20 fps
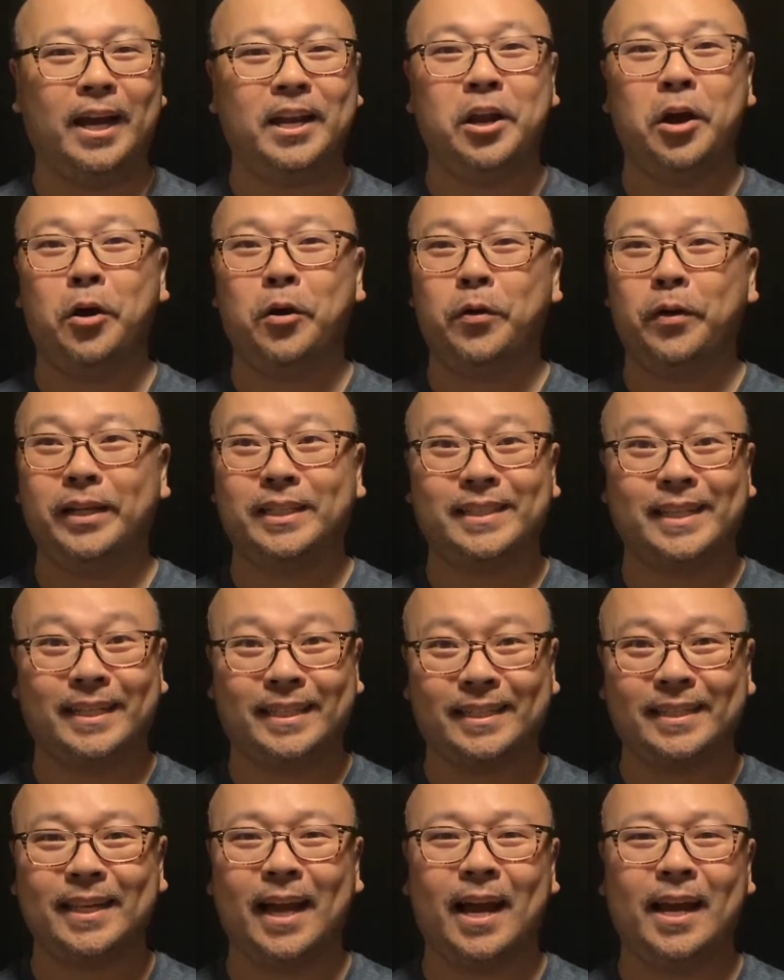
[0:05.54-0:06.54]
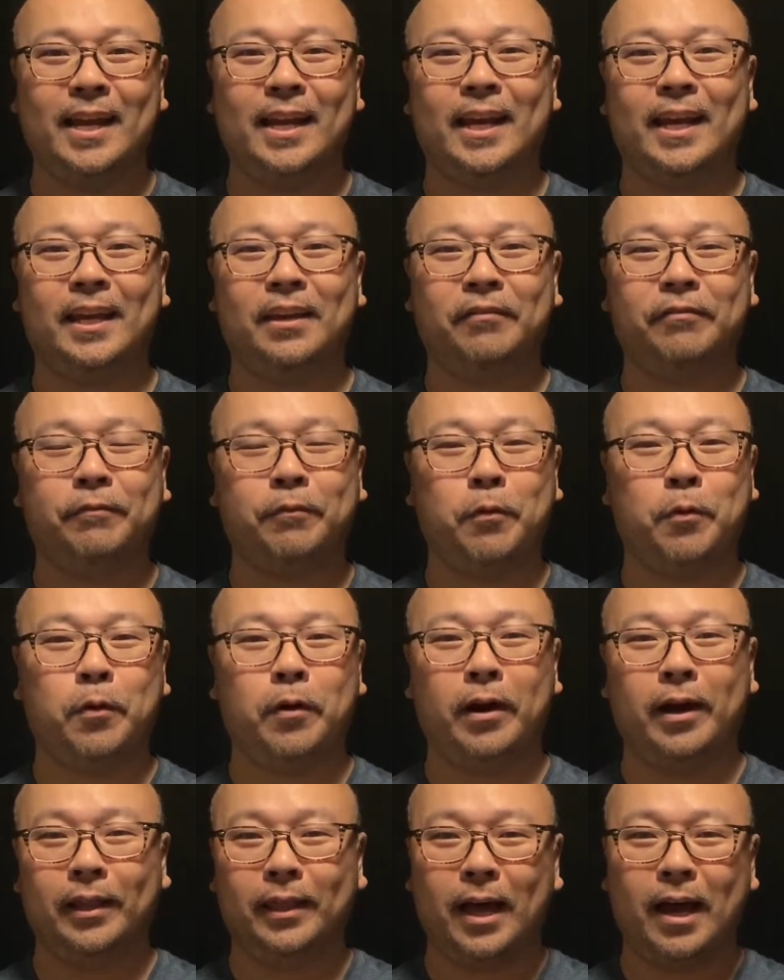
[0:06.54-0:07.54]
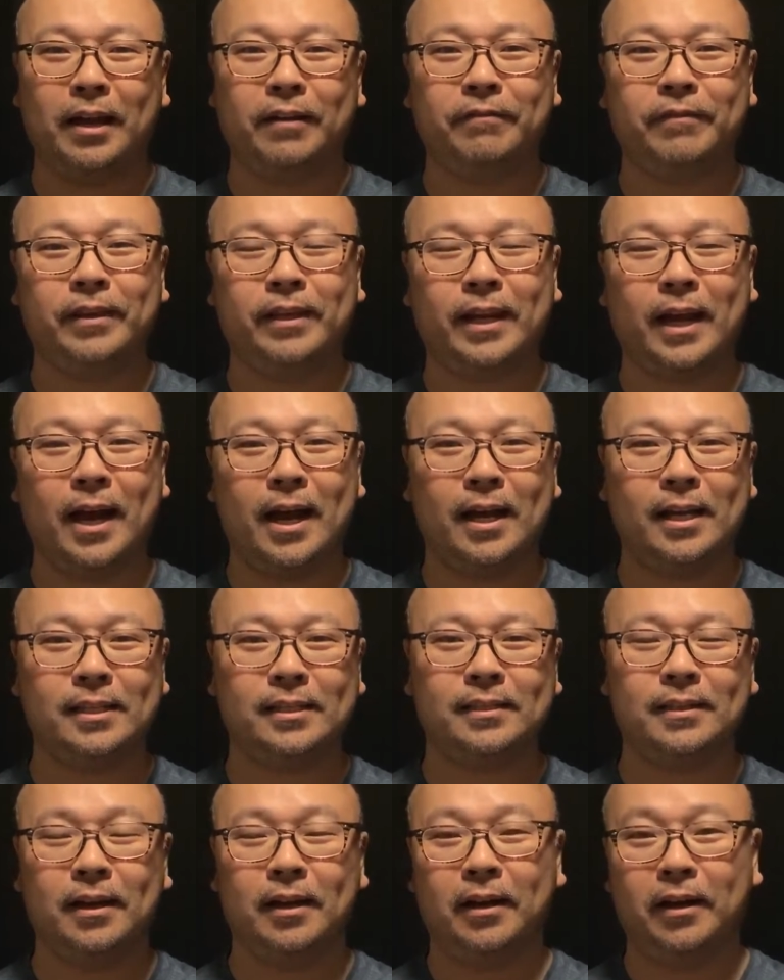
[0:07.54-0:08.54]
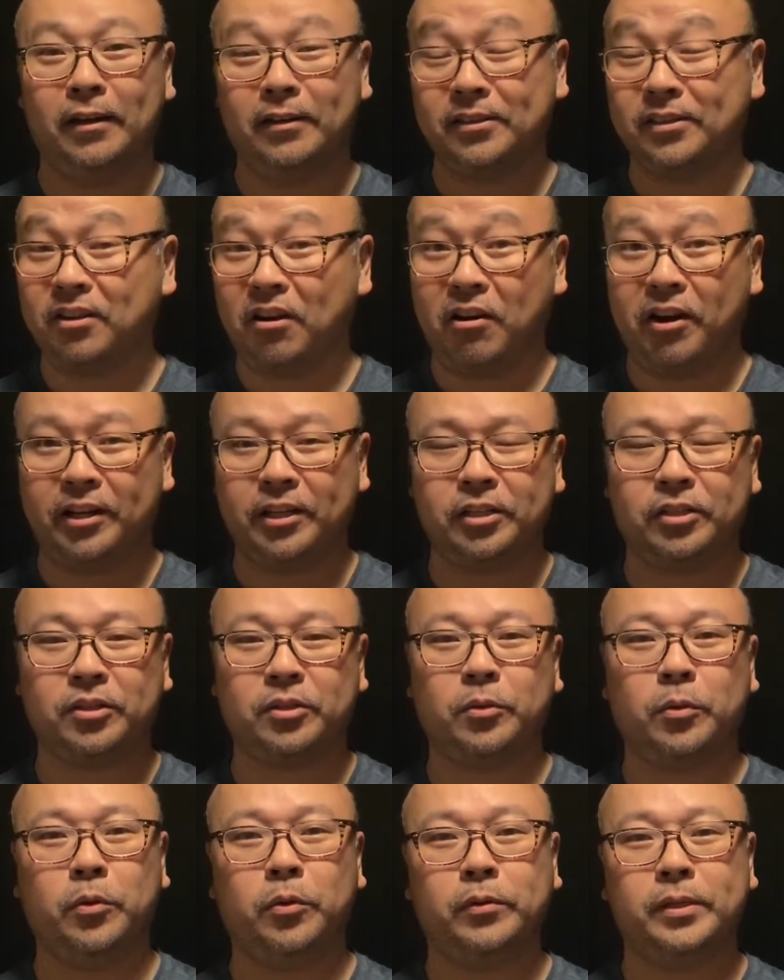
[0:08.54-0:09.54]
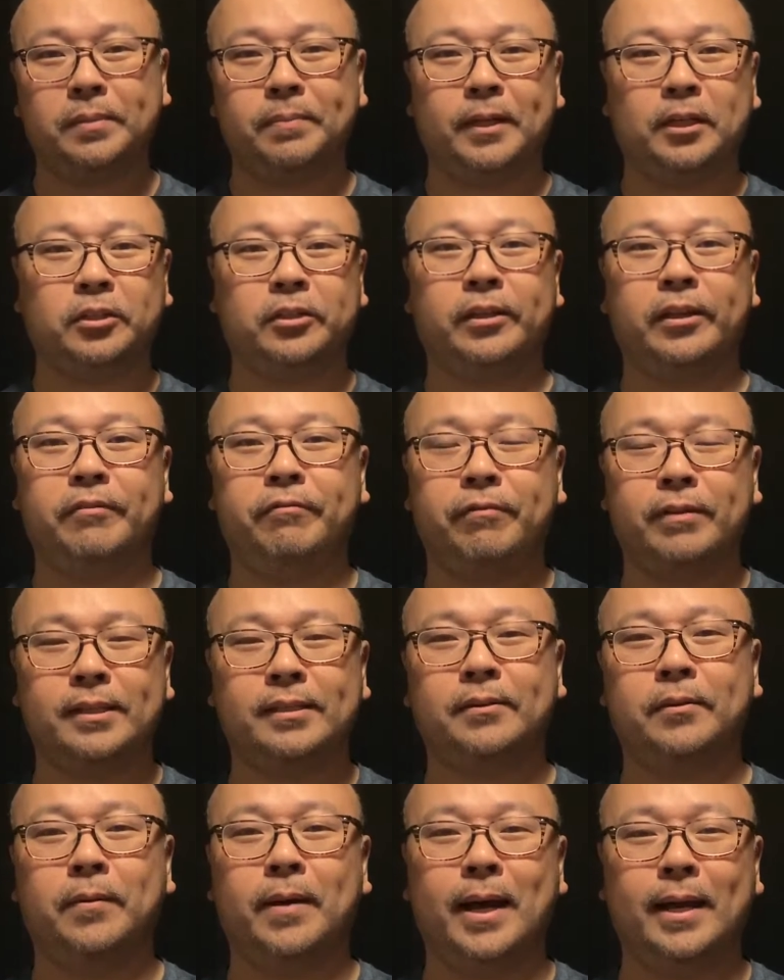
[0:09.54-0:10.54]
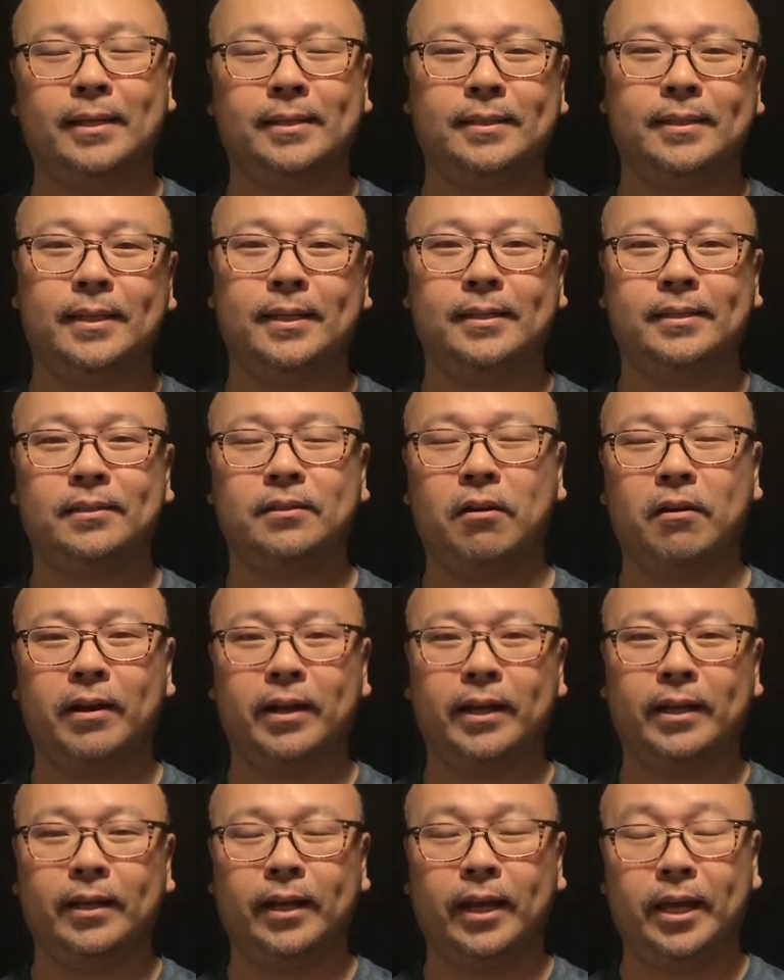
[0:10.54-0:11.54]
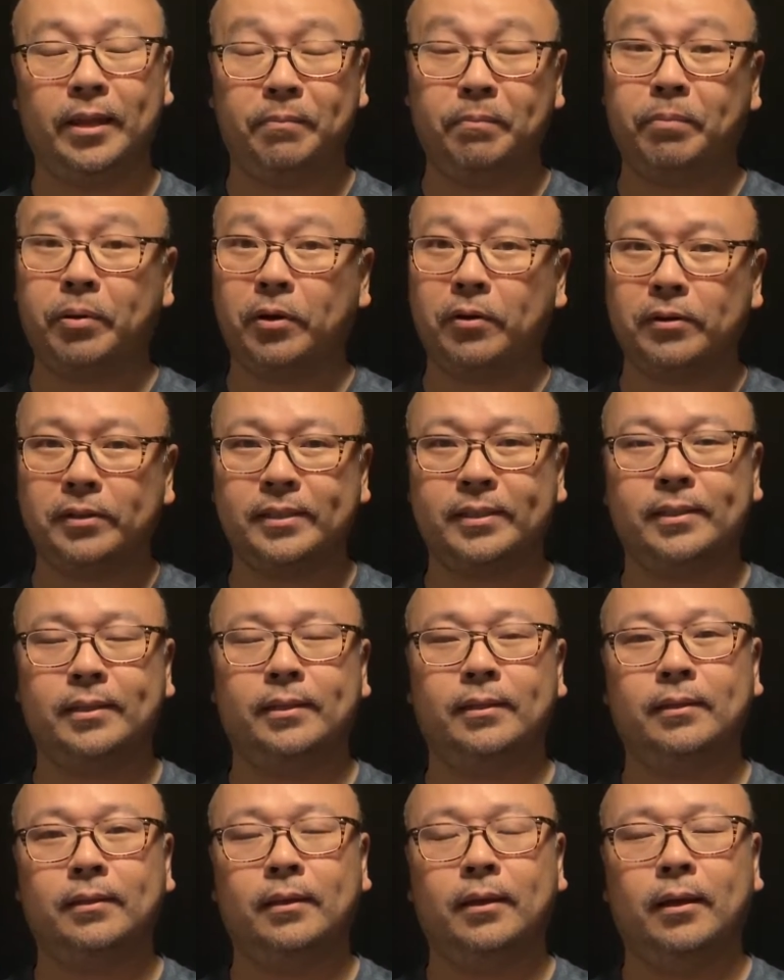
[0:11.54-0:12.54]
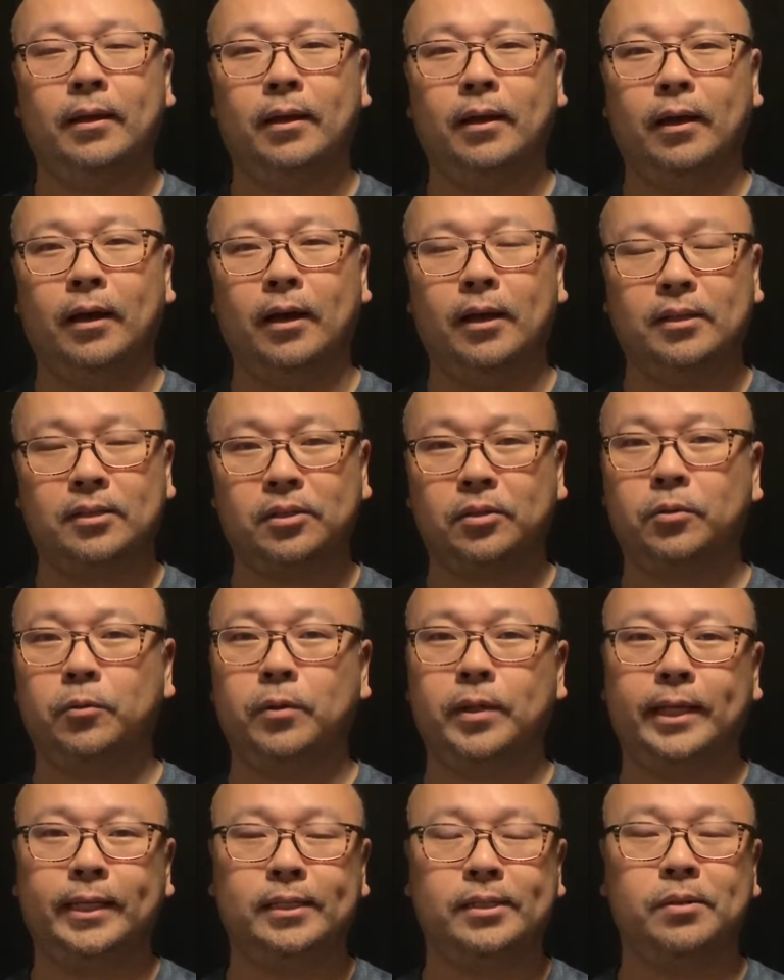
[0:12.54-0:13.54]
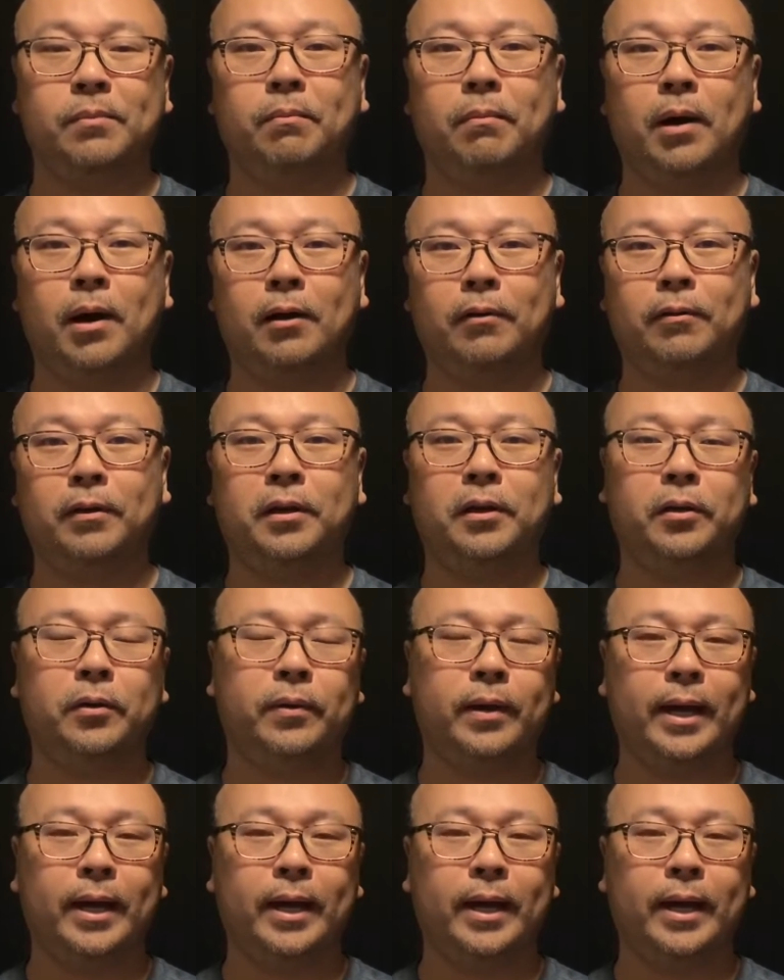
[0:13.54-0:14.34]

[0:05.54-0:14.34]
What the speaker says: know it's exciting for a lot of you guys starting school, especially Frisco ISD starting in person schooling tomorrow.